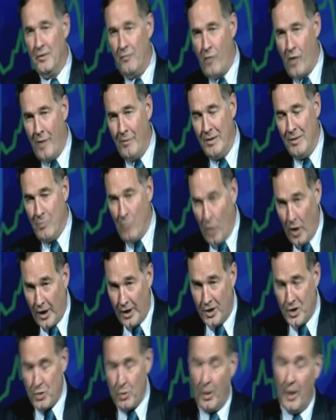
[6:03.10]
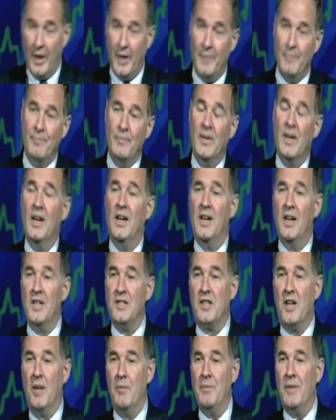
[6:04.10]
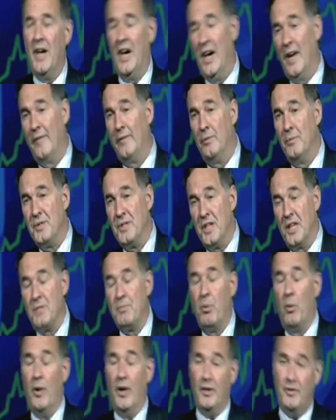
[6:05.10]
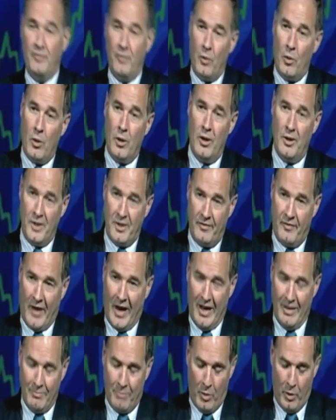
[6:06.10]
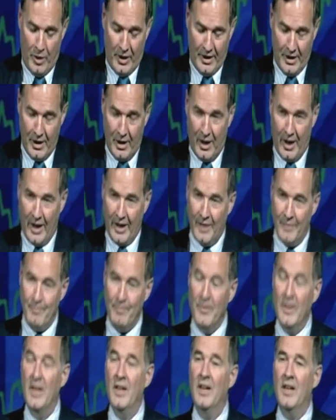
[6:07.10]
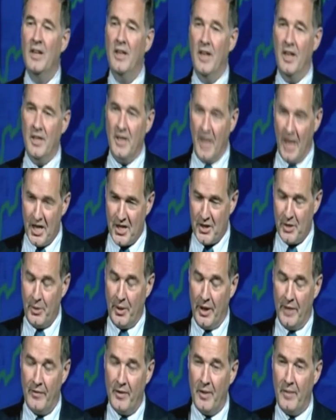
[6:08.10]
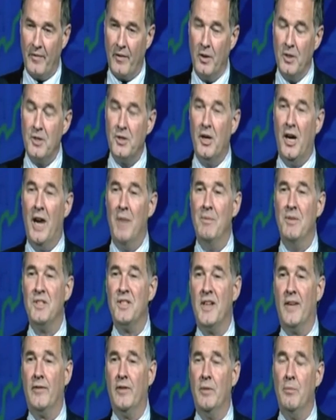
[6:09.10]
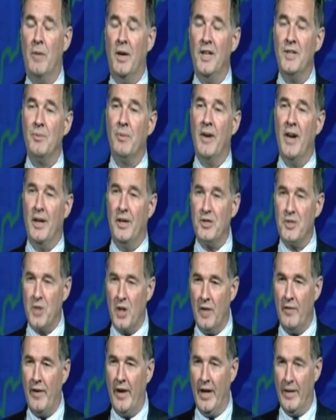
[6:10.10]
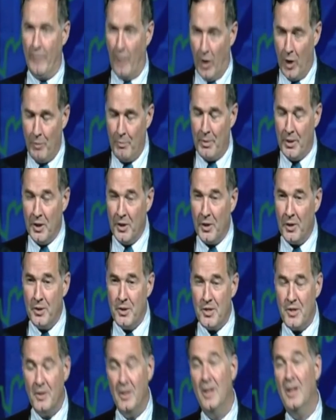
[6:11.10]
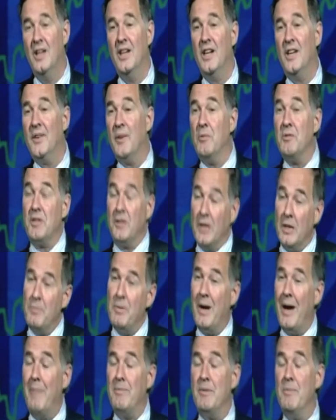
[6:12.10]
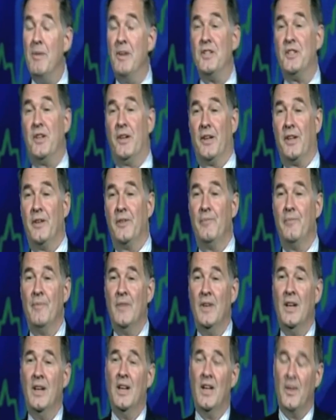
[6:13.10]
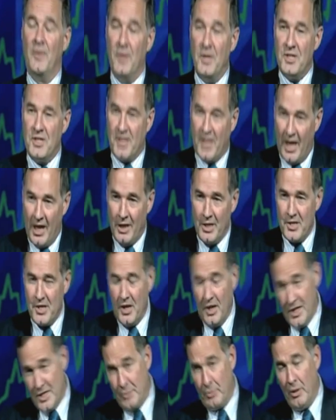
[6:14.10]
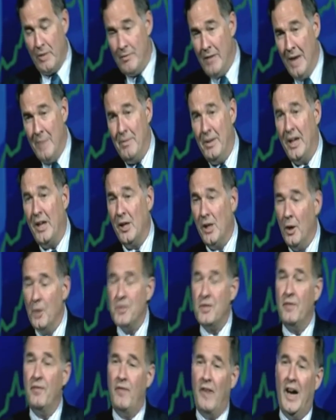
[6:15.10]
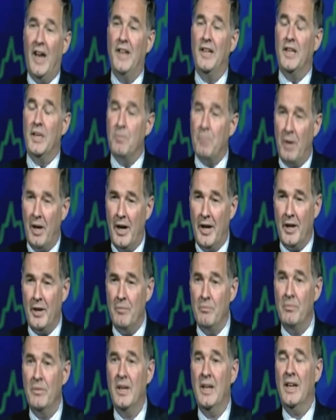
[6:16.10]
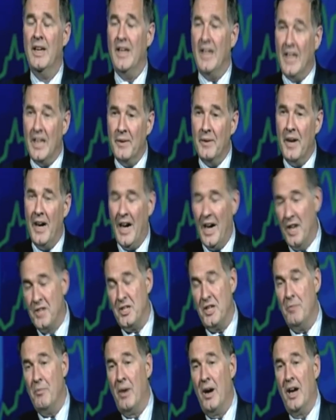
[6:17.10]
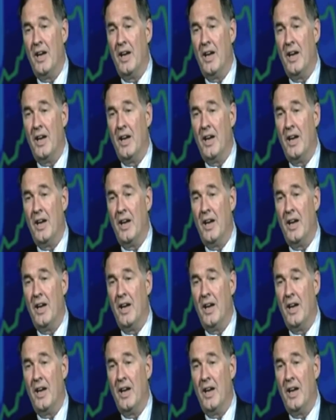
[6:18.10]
conforming mortgage rate has come down from 6.4 to 5.9. And yesterday, for the first time in several months, we had a survey of home builders that was a little bit optimistic. This tells us we may be close to finding a bottom in the housing